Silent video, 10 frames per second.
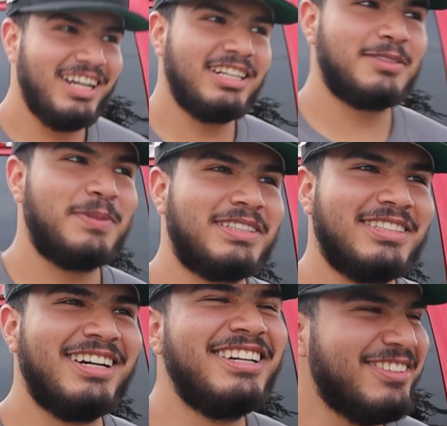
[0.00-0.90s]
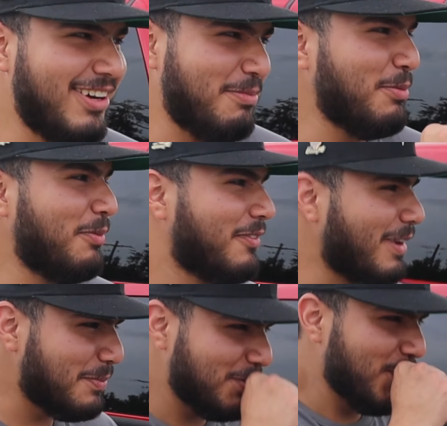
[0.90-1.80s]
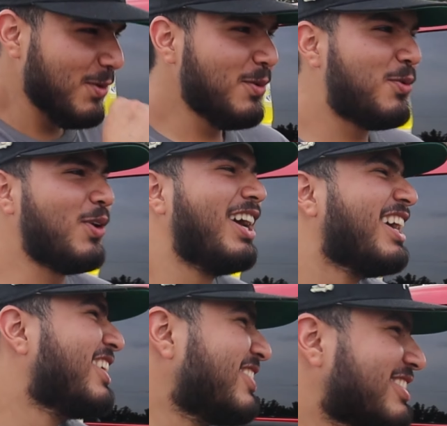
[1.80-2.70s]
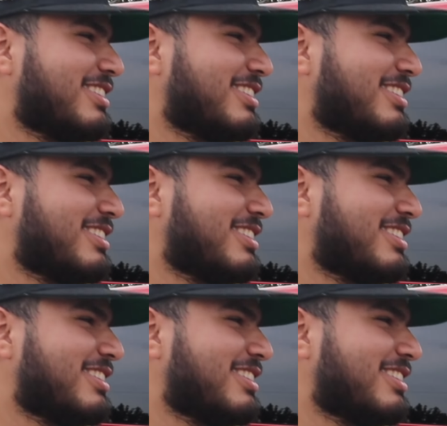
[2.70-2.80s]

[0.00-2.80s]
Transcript: didn't expect it. You know how people be vaping? Yeah. You're just